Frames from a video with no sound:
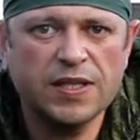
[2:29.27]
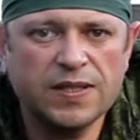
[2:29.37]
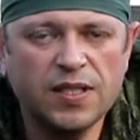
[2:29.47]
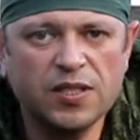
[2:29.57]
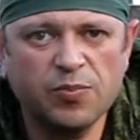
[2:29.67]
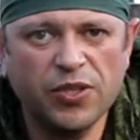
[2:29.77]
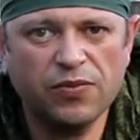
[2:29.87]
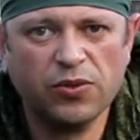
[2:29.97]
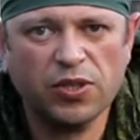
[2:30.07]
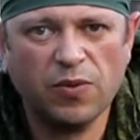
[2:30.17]

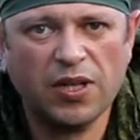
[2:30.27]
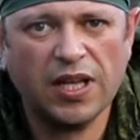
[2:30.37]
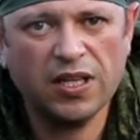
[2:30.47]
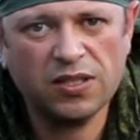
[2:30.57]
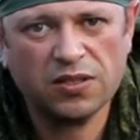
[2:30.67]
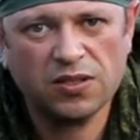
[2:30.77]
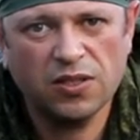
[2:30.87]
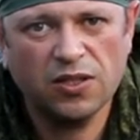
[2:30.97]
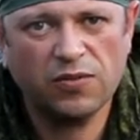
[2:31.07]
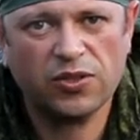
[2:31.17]
6P41S
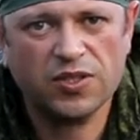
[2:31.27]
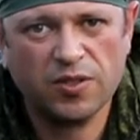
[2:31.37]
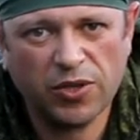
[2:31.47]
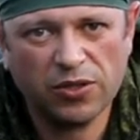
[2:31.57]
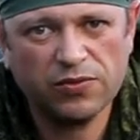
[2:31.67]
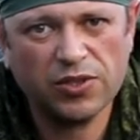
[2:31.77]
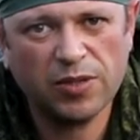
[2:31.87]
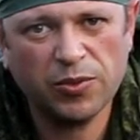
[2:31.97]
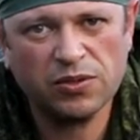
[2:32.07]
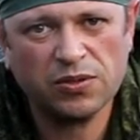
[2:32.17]
for the Stepanov
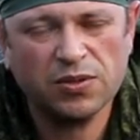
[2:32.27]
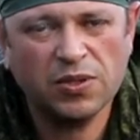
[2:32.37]
tripod,